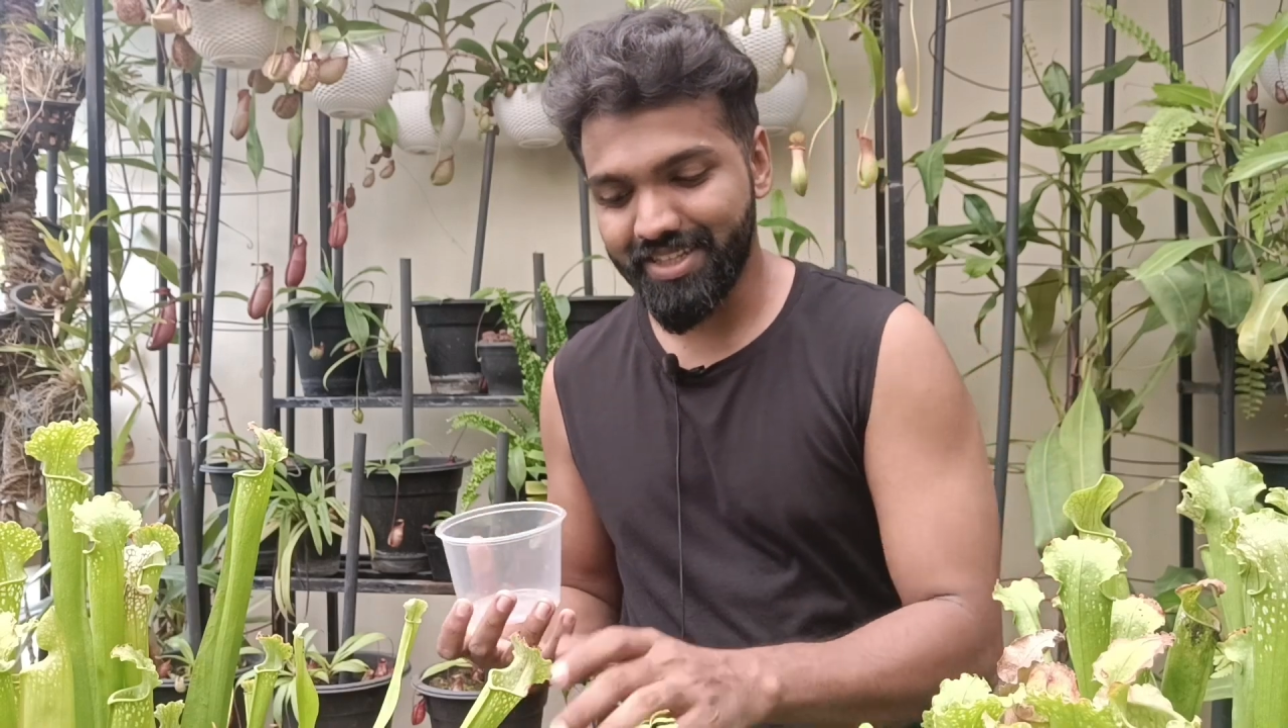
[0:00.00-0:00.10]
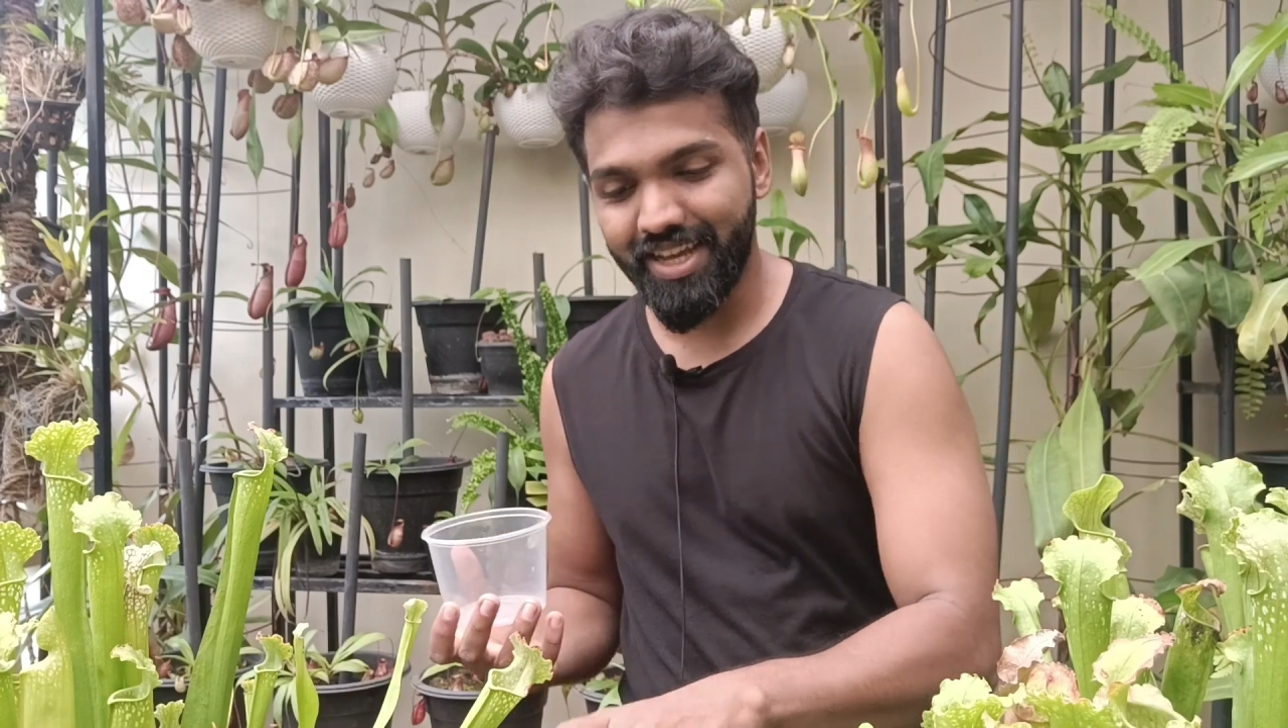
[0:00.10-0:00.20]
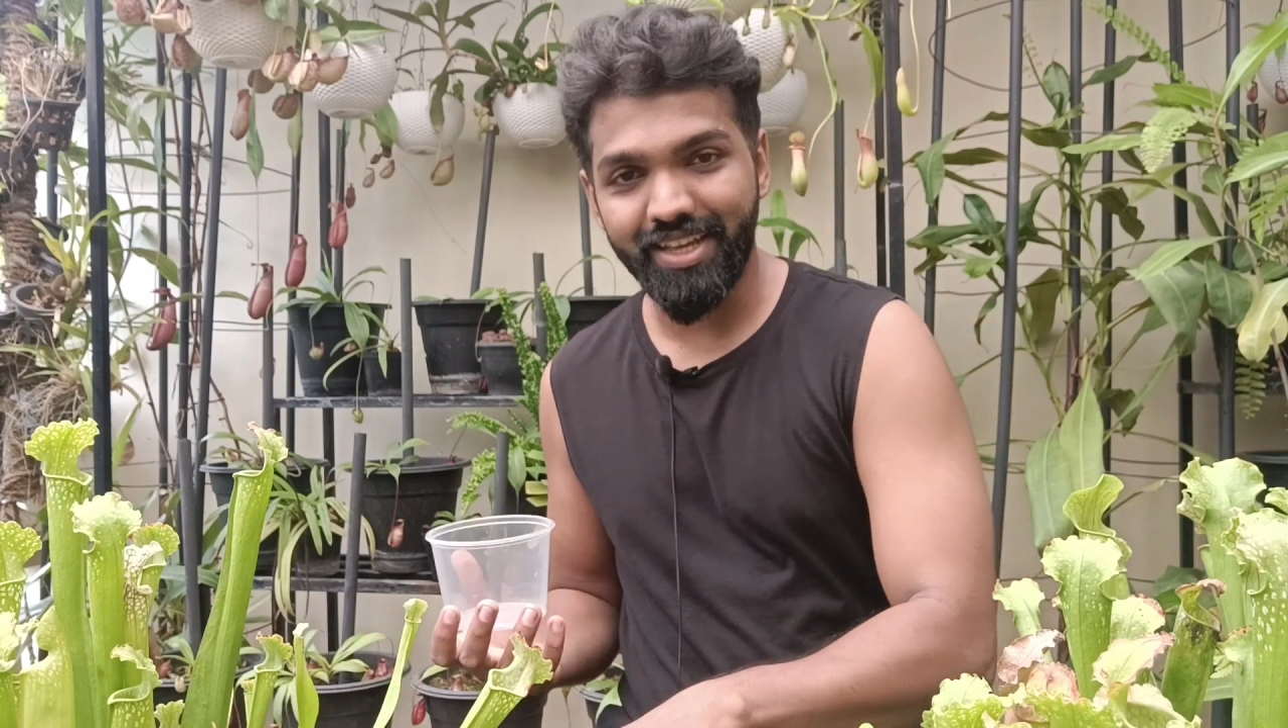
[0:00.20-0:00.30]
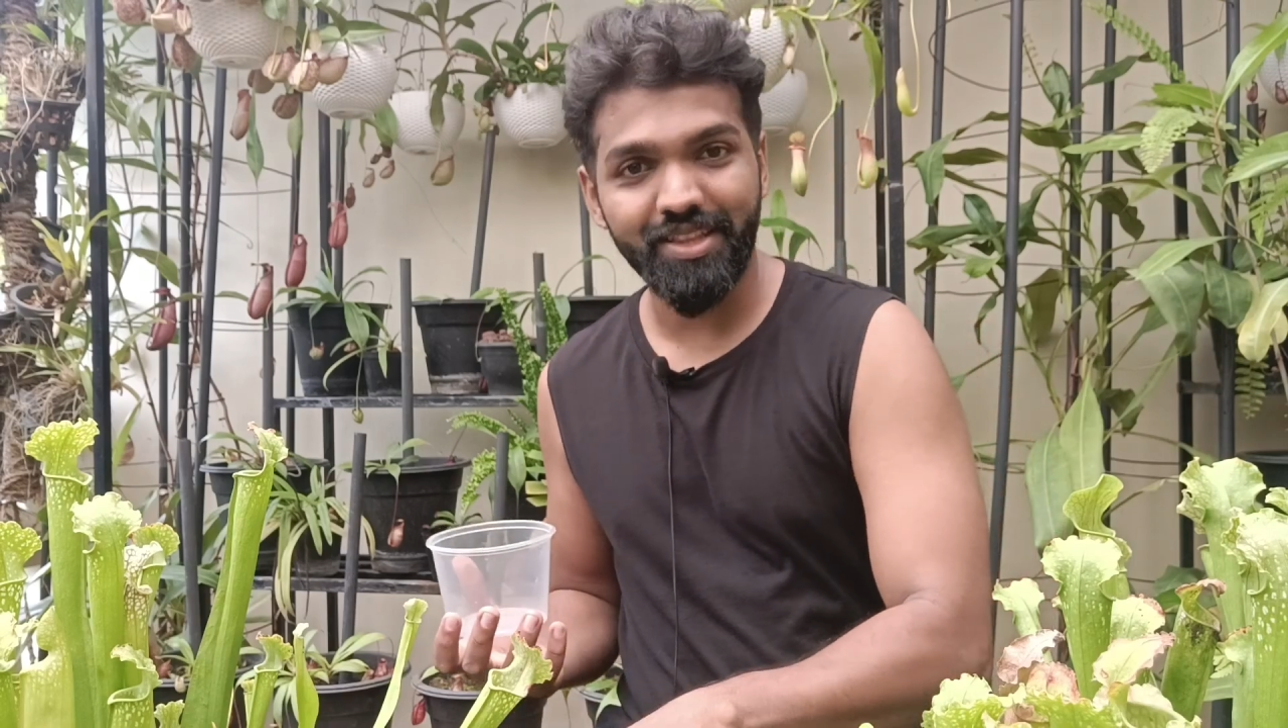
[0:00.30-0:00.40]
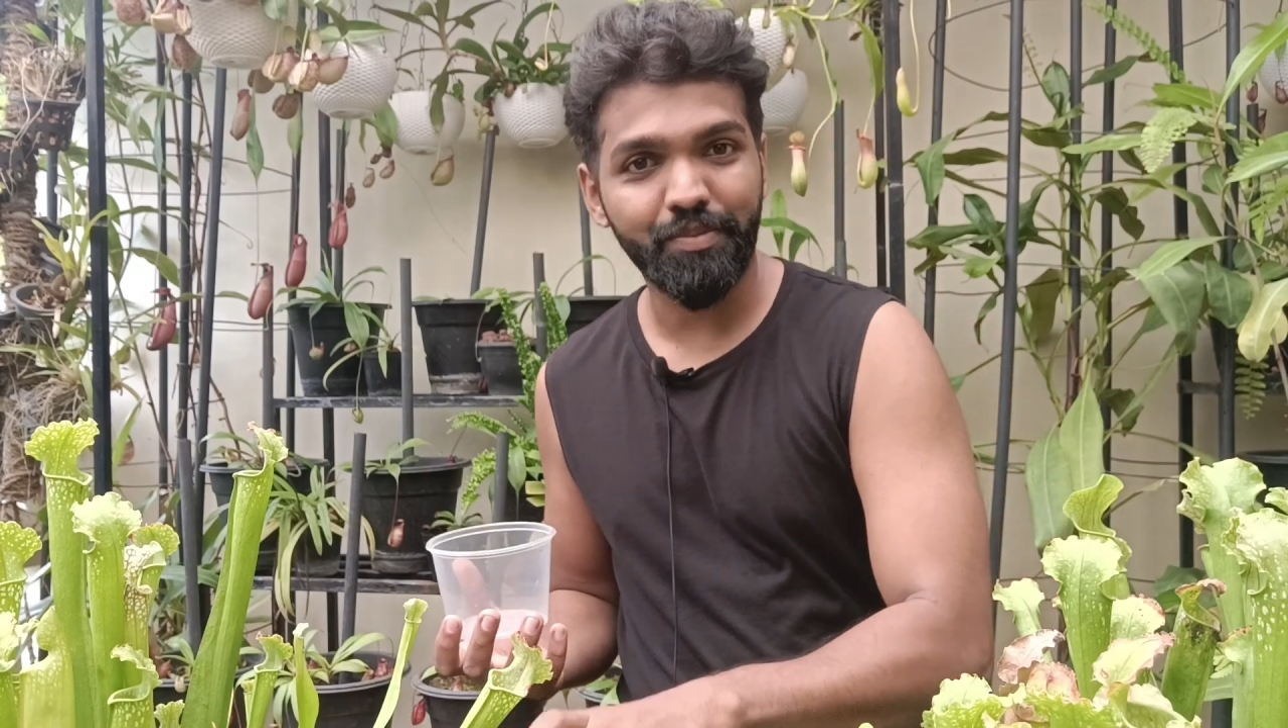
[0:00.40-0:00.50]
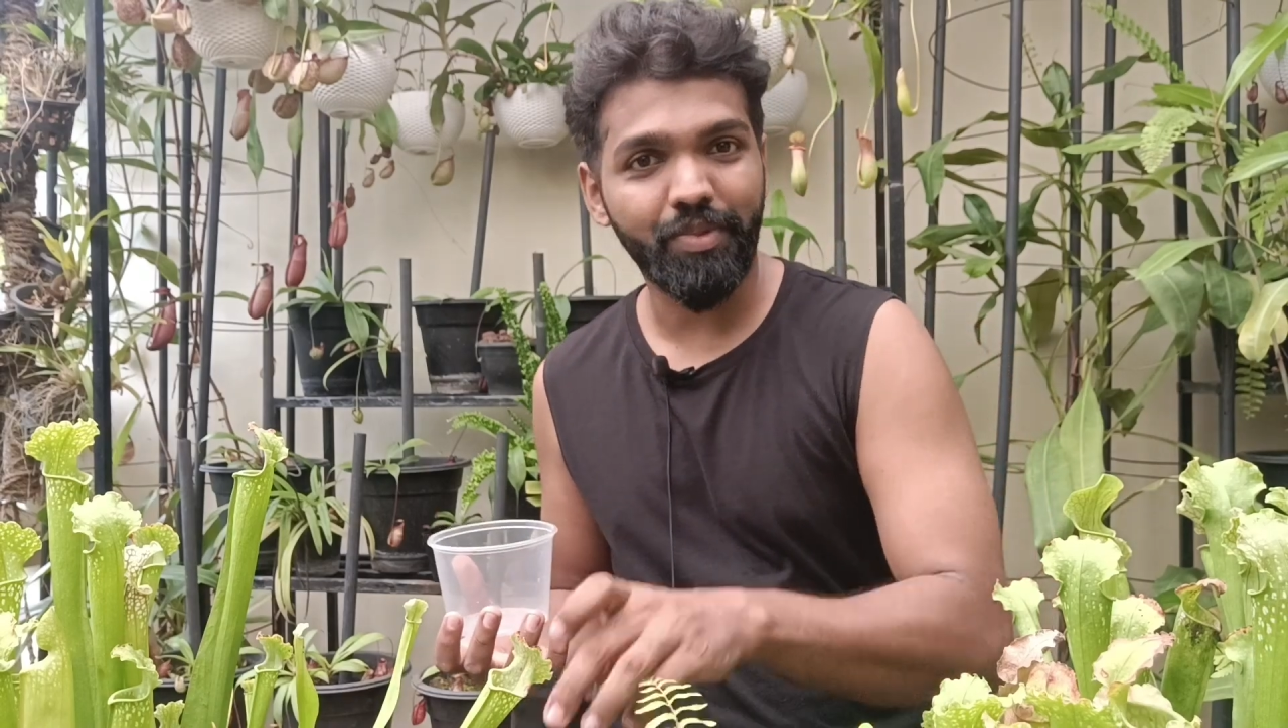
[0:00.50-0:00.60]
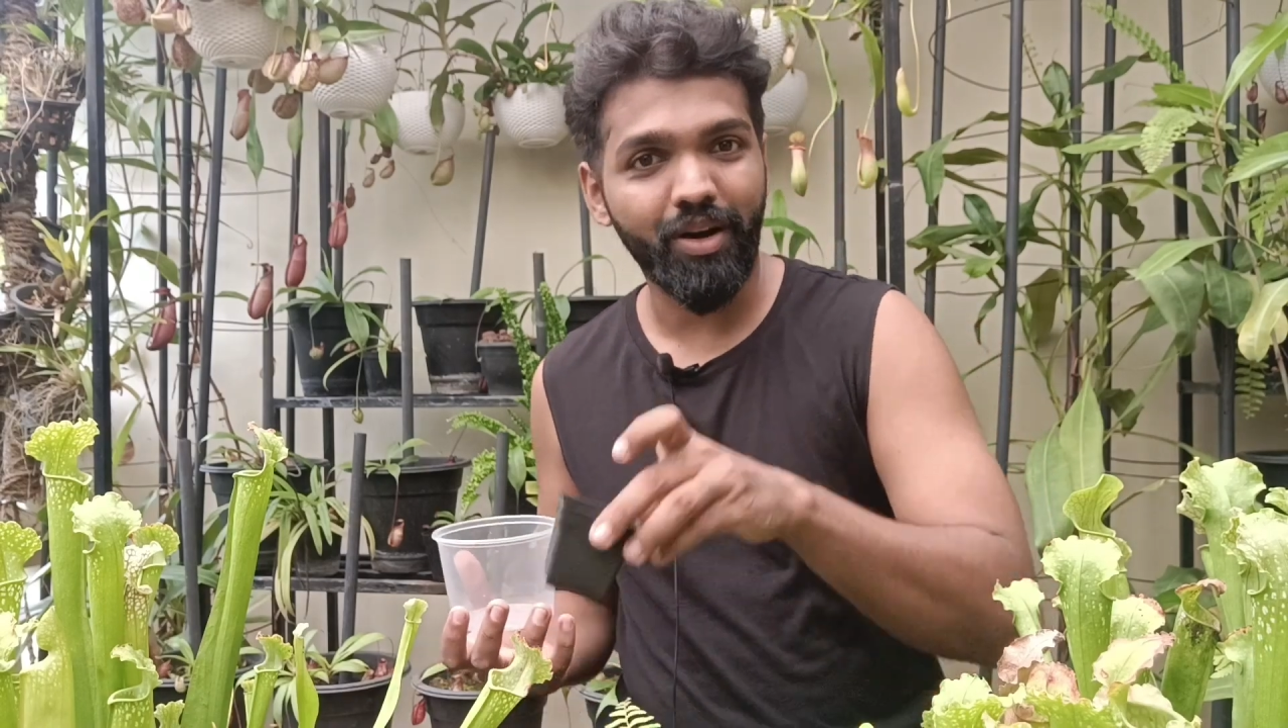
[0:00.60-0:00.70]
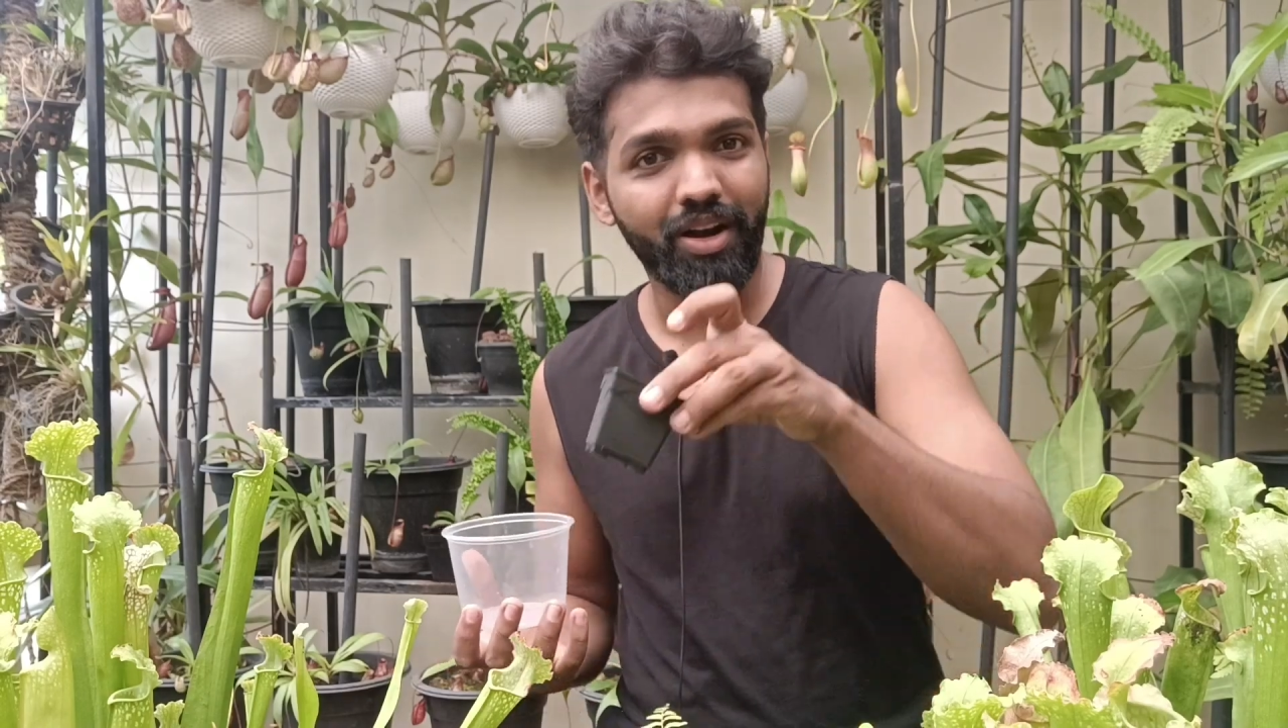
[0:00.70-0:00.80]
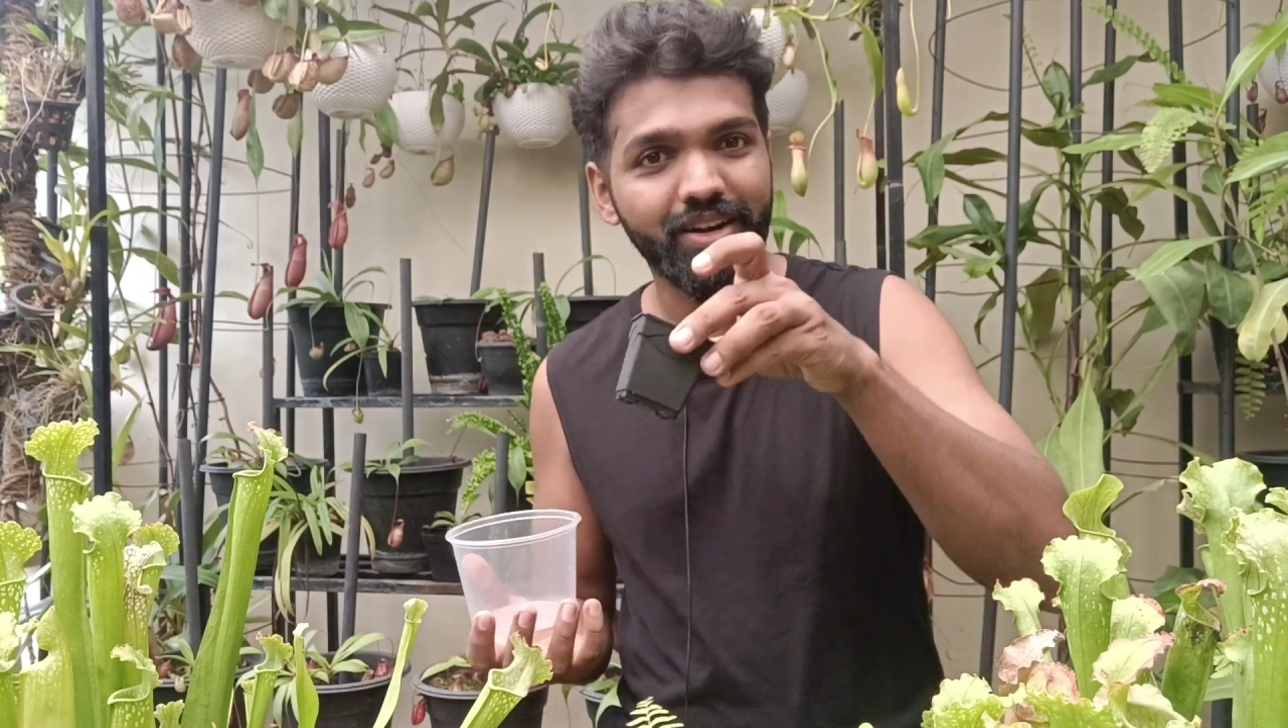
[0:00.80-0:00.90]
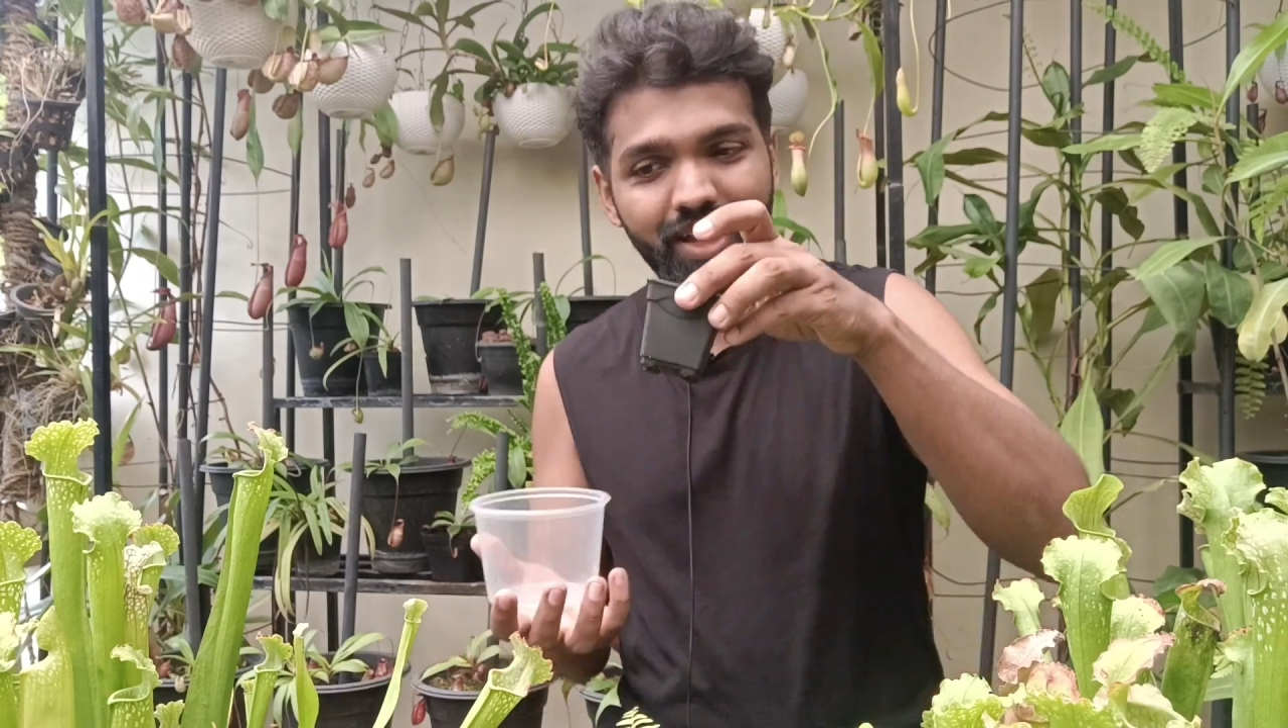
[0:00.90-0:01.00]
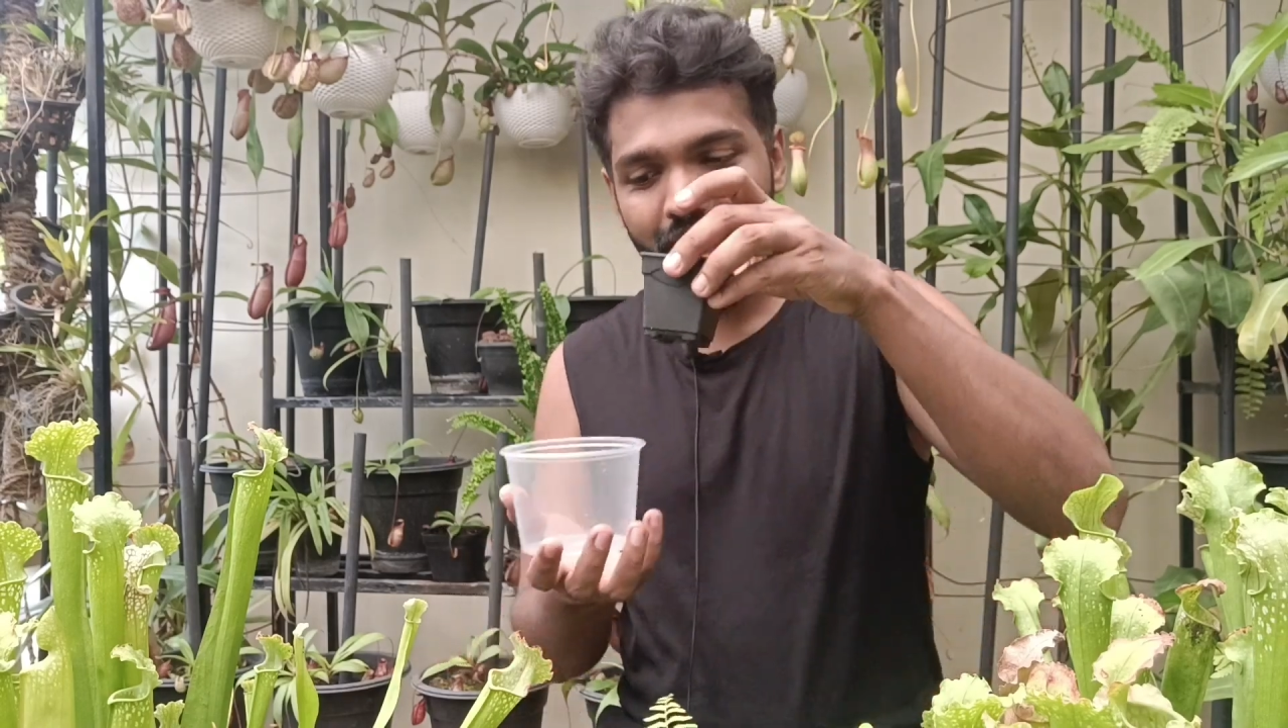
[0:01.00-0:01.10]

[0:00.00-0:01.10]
take the pot,